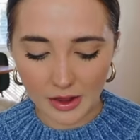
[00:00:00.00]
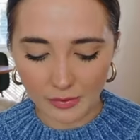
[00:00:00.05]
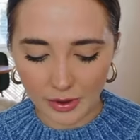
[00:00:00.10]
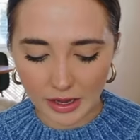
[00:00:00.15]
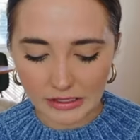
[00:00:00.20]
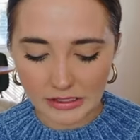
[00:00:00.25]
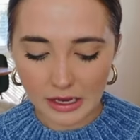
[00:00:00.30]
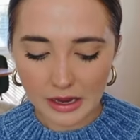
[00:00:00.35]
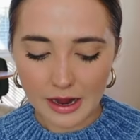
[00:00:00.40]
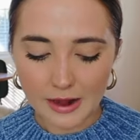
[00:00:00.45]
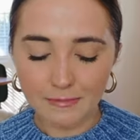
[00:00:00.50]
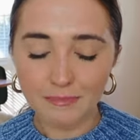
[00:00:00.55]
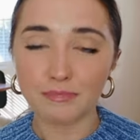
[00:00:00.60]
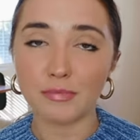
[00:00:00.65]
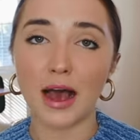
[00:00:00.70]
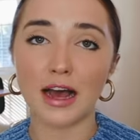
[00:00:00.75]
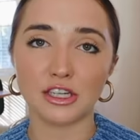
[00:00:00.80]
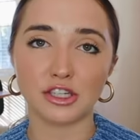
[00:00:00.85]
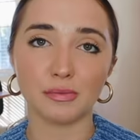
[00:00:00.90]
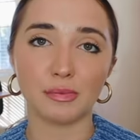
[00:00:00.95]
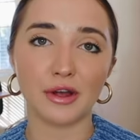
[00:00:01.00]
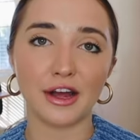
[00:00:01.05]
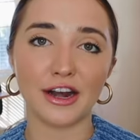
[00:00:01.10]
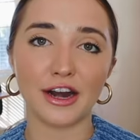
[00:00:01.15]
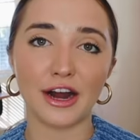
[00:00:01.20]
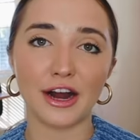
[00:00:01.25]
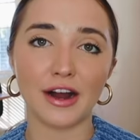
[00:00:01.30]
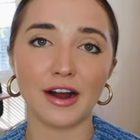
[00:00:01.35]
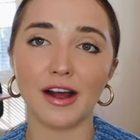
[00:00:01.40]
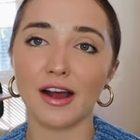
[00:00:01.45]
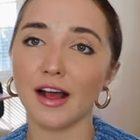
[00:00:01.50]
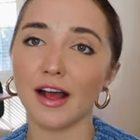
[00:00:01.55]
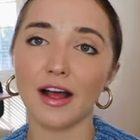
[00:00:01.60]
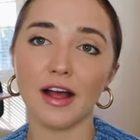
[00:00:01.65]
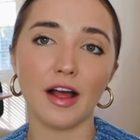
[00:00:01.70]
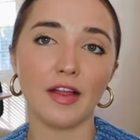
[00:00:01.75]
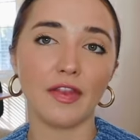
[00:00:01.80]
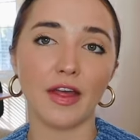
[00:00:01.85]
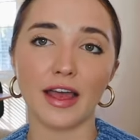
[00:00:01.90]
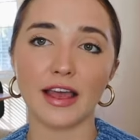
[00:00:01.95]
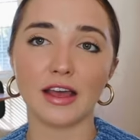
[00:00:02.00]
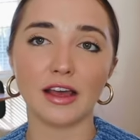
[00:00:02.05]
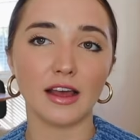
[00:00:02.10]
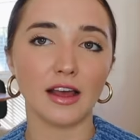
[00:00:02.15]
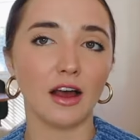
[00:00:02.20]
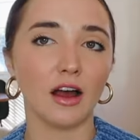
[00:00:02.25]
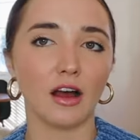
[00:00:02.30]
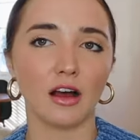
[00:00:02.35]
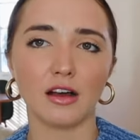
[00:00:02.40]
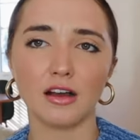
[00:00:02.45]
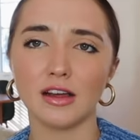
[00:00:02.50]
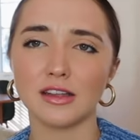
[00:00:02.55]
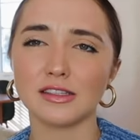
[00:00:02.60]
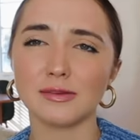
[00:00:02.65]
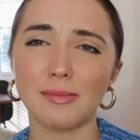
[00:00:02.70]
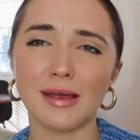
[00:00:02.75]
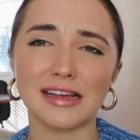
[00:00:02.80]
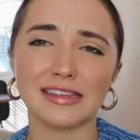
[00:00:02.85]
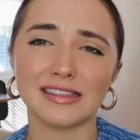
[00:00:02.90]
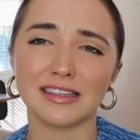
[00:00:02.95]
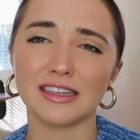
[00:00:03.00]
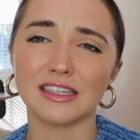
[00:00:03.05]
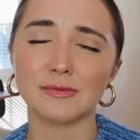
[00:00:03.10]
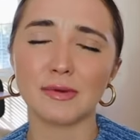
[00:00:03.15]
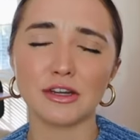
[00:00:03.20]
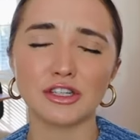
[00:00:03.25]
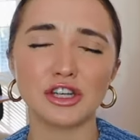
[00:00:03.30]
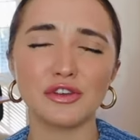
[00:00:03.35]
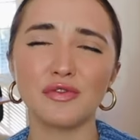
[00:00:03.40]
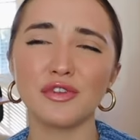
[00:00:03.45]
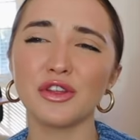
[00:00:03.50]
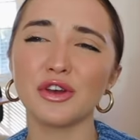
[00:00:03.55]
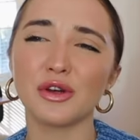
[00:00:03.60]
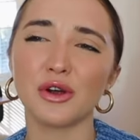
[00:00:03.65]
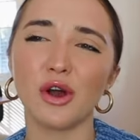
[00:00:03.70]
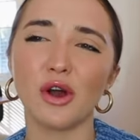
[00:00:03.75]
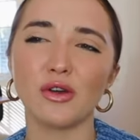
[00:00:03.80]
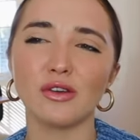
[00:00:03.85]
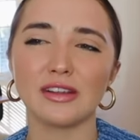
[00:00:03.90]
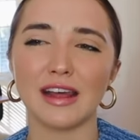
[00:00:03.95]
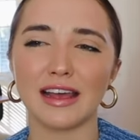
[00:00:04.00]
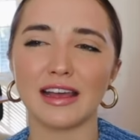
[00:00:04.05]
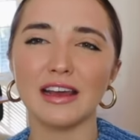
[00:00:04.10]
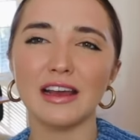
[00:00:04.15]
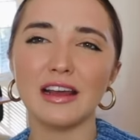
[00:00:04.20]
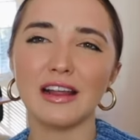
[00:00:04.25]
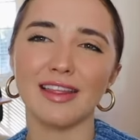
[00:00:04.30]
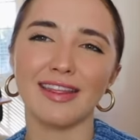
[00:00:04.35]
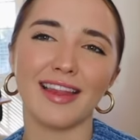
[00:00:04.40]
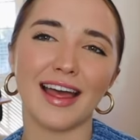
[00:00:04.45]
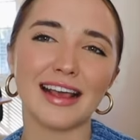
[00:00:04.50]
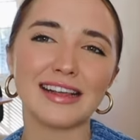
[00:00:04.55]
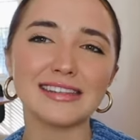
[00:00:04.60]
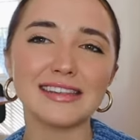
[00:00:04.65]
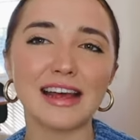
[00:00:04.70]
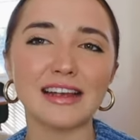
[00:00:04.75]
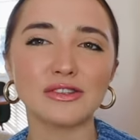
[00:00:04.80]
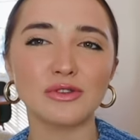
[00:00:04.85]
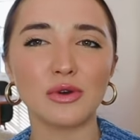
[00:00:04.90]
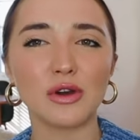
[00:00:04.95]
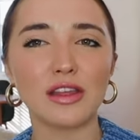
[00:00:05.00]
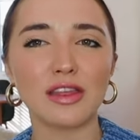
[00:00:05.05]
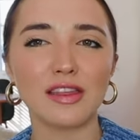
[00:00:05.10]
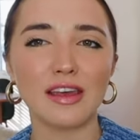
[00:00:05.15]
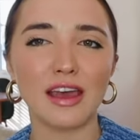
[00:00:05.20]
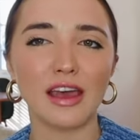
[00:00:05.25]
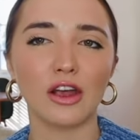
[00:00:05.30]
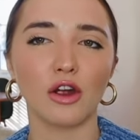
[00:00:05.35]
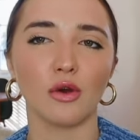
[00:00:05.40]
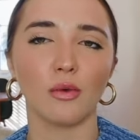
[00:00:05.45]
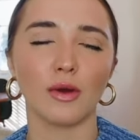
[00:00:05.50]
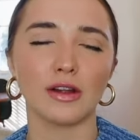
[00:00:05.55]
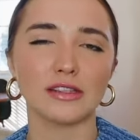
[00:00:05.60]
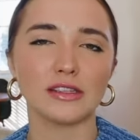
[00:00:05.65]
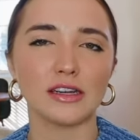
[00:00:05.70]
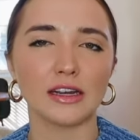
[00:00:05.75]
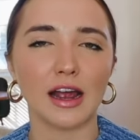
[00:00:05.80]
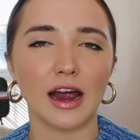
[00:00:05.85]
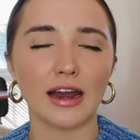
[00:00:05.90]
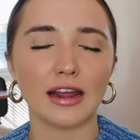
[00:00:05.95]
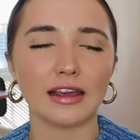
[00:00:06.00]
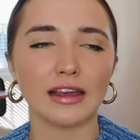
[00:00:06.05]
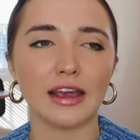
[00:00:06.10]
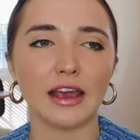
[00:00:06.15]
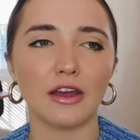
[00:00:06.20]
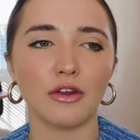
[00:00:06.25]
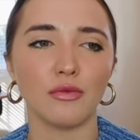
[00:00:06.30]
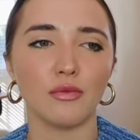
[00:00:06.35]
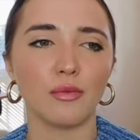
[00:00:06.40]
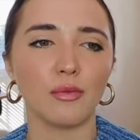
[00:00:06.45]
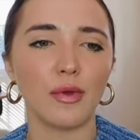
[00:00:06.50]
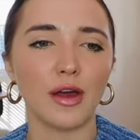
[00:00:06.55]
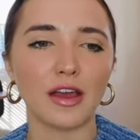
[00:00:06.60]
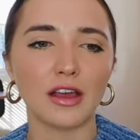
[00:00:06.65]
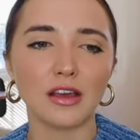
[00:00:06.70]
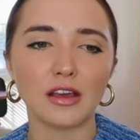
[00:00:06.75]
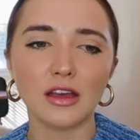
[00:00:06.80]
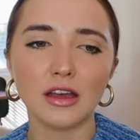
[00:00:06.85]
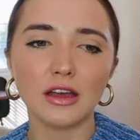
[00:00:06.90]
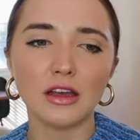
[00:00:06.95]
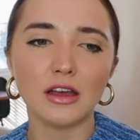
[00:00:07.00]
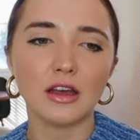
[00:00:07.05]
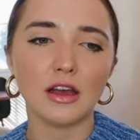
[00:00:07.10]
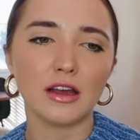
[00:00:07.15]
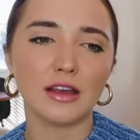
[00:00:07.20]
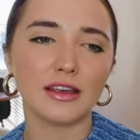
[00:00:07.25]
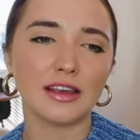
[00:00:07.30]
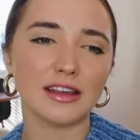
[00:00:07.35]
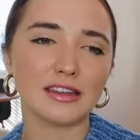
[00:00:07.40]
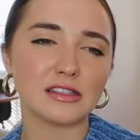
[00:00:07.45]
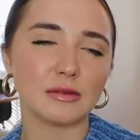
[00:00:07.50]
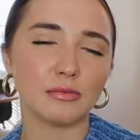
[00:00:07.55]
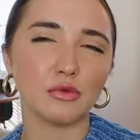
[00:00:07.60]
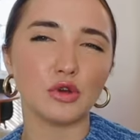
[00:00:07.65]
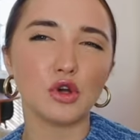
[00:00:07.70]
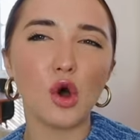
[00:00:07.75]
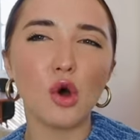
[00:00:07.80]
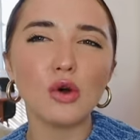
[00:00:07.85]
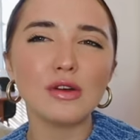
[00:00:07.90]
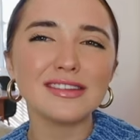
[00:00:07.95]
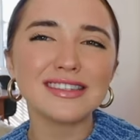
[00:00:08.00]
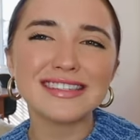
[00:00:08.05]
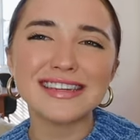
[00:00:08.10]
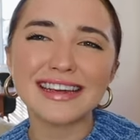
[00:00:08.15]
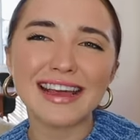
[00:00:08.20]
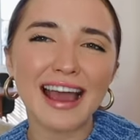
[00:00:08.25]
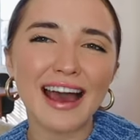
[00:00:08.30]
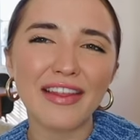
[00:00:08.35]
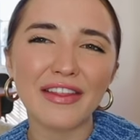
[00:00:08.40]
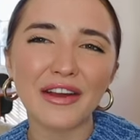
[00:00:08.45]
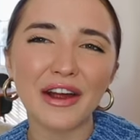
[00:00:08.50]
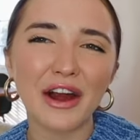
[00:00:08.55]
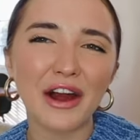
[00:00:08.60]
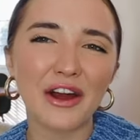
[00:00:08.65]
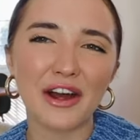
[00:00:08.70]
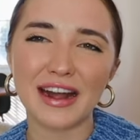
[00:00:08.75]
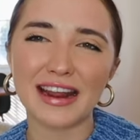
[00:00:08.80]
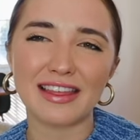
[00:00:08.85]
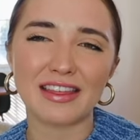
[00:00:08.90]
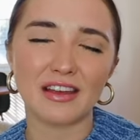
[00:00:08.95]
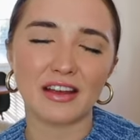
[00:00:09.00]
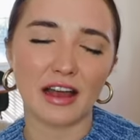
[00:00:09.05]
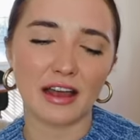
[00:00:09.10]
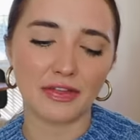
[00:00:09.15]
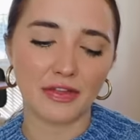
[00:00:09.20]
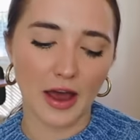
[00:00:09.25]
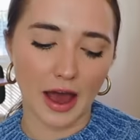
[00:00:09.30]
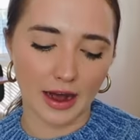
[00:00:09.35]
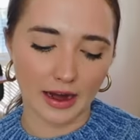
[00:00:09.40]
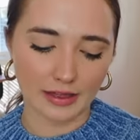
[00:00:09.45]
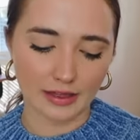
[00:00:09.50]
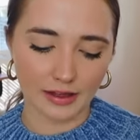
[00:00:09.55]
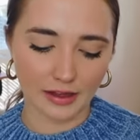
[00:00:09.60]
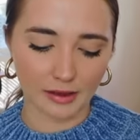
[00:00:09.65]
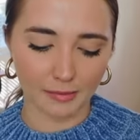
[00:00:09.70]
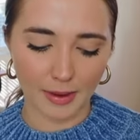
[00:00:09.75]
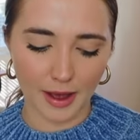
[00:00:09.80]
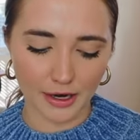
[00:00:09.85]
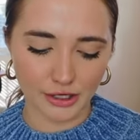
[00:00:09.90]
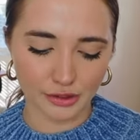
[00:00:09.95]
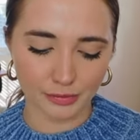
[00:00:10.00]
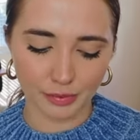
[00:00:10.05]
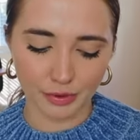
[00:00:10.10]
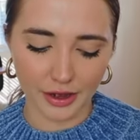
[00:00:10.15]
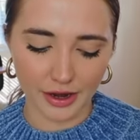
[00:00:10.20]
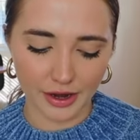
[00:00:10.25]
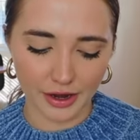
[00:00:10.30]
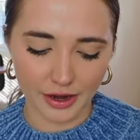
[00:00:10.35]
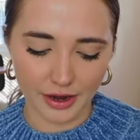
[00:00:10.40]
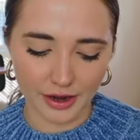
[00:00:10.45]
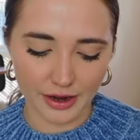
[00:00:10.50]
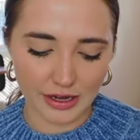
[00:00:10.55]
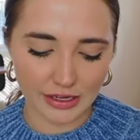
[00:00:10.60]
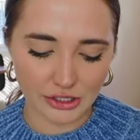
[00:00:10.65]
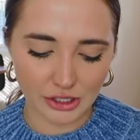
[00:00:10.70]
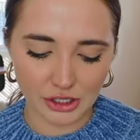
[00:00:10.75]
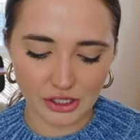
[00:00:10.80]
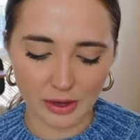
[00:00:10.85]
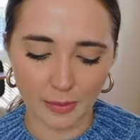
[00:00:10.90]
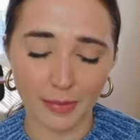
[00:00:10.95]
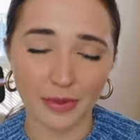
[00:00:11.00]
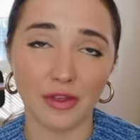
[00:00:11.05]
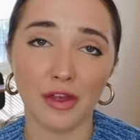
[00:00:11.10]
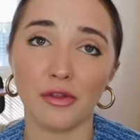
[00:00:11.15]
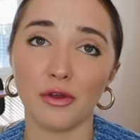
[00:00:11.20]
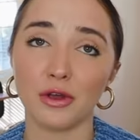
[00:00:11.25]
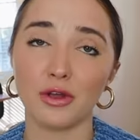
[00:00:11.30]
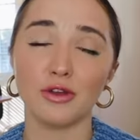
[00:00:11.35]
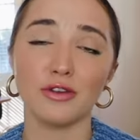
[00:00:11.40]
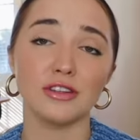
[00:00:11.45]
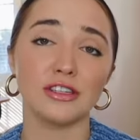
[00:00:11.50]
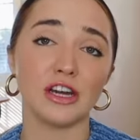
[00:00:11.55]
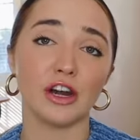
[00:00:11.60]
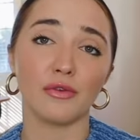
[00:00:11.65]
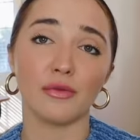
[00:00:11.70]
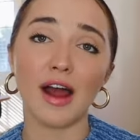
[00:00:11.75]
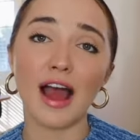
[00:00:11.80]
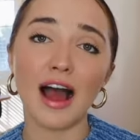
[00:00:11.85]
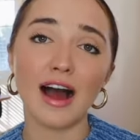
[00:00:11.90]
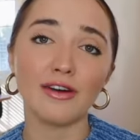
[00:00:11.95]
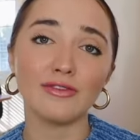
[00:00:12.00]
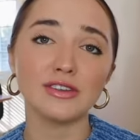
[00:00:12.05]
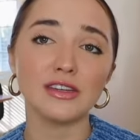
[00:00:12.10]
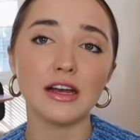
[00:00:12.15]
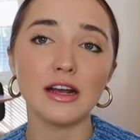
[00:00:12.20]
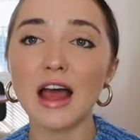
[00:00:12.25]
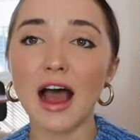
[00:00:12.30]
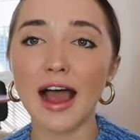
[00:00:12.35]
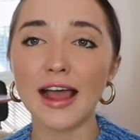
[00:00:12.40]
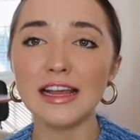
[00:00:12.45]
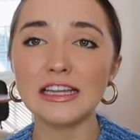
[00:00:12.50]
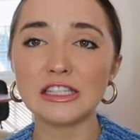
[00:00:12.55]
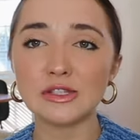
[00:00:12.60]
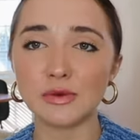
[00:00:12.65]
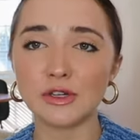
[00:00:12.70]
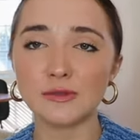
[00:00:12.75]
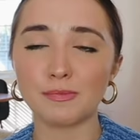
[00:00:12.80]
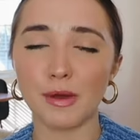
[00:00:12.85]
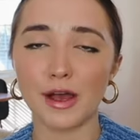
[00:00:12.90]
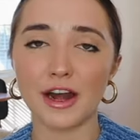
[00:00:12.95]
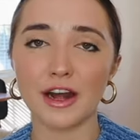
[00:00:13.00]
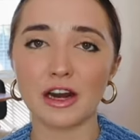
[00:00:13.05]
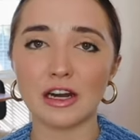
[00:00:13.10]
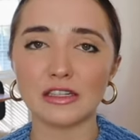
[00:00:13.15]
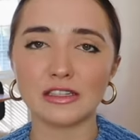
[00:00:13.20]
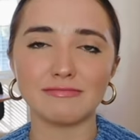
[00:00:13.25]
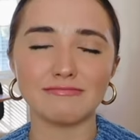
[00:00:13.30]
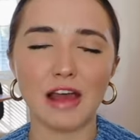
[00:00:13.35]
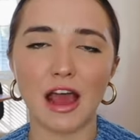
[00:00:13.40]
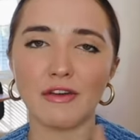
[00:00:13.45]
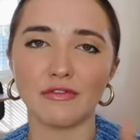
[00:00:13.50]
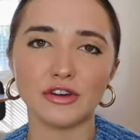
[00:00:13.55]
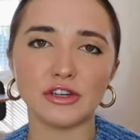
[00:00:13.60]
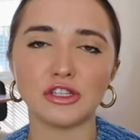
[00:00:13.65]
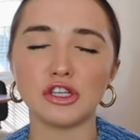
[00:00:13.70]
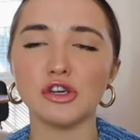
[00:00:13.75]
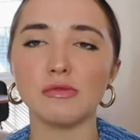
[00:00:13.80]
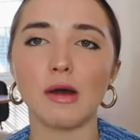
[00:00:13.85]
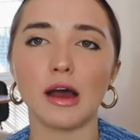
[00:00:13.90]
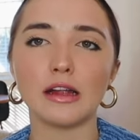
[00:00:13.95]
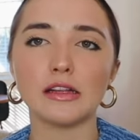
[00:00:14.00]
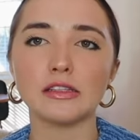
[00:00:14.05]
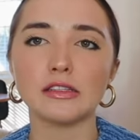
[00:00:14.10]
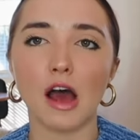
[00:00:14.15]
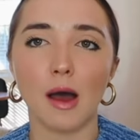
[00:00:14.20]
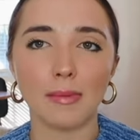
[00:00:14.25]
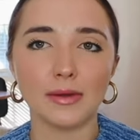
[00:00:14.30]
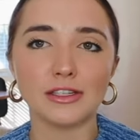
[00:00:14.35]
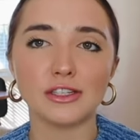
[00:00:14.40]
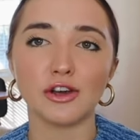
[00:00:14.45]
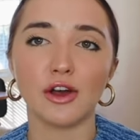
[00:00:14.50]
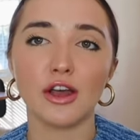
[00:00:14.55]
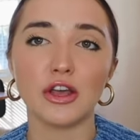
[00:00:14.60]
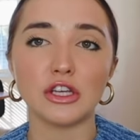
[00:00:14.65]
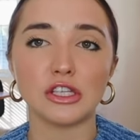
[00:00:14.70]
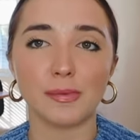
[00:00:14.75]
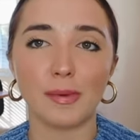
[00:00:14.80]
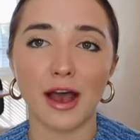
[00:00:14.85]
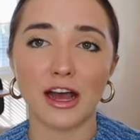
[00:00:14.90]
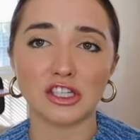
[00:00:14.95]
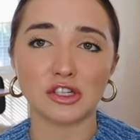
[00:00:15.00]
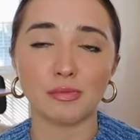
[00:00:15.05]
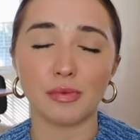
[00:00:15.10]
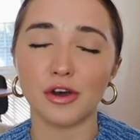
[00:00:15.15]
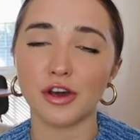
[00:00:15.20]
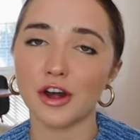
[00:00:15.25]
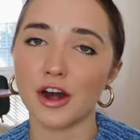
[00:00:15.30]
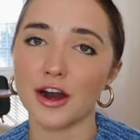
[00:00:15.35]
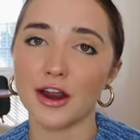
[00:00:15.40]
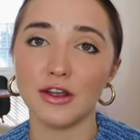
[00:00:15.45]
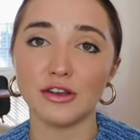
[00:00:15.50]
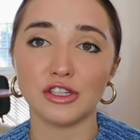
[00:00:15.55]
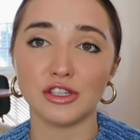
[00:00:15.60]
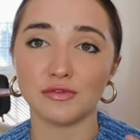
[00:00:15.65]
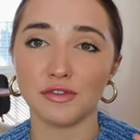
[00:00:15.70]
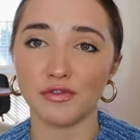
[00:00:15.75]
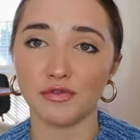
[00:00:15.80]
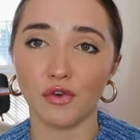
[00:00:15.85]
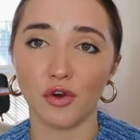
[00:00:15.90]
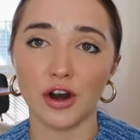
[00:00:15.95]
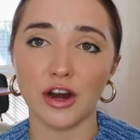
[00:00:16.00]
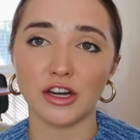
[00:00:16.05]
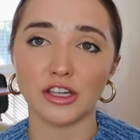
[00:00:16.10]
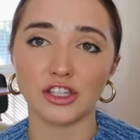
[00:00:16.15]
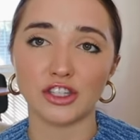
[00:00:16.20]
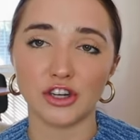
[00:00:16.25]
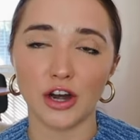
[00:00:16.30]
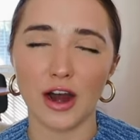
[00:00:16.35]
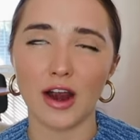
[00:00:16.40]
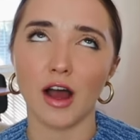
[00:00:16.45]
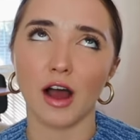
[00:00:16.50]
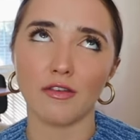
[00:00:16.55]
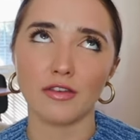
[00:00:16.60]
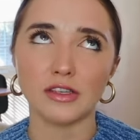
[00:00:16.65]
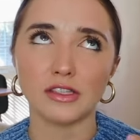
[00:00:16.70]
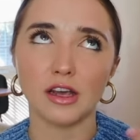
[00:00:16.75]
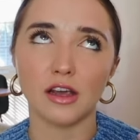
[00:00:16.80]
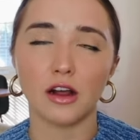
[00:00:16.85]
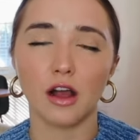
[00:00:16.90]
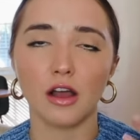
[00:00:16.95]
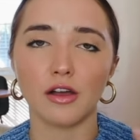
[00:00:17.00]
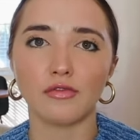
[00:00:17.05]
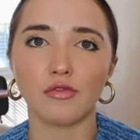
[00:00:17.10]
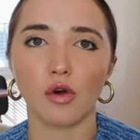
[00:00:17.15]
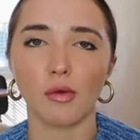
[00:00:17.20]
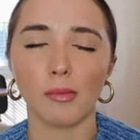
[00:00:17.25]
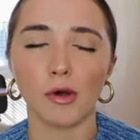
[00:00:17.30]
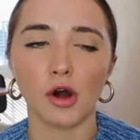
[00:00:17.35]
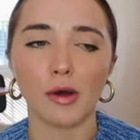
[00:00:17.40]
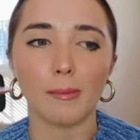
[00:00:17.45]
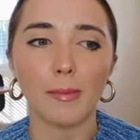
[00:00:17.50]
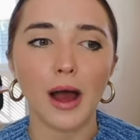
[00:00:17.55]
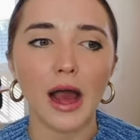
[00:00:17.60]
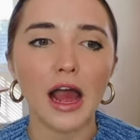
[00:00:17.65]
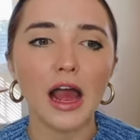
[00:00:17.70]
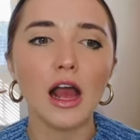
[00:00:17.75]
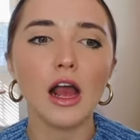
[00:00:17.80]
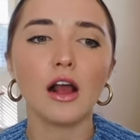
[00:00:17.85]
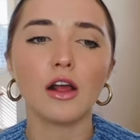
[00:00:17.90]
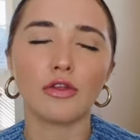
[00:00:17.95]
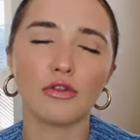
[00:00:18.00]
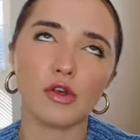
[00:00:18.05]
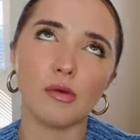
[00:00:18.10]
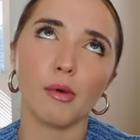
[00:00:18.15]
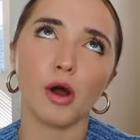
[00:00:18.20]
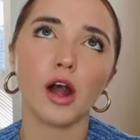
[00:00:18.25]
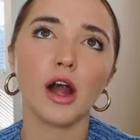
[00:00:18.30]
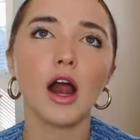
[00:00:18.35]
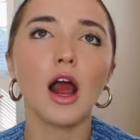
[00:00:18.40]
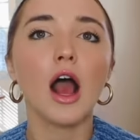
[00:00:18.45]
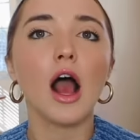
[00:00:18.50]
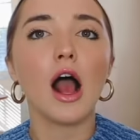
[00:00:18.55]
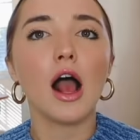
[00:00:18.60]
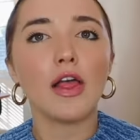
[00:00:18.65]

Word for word: Anyways, Passion Planner, like, oh, it's amazing, especially for the girl who like likes that sort of thing or wants to kind of get and like get some goals together, anything like that. I think a passion planner is just something that they'll use year round. I had switched planners every two months up until I used a passion planner. I used it for four years straight. Obviously I got like four more, but three more.